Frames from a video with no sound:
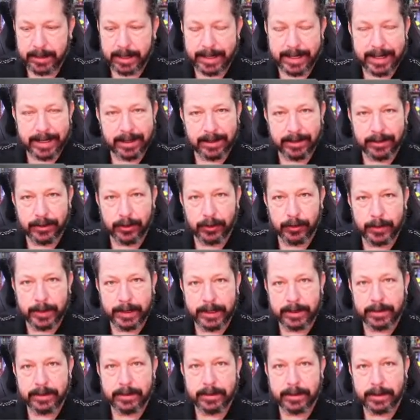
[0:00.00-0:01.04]
They get a little
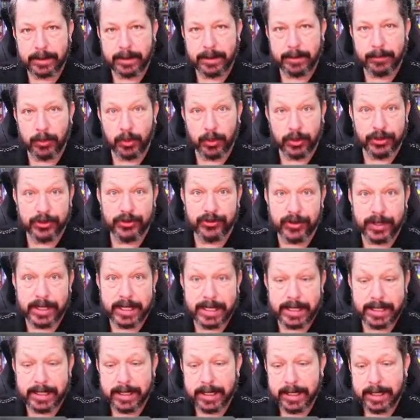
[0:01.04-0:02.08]
bit more
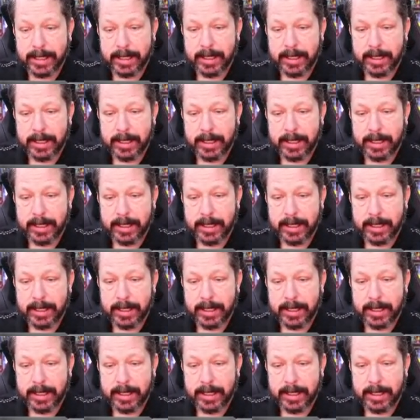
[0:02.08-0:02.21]
stringy,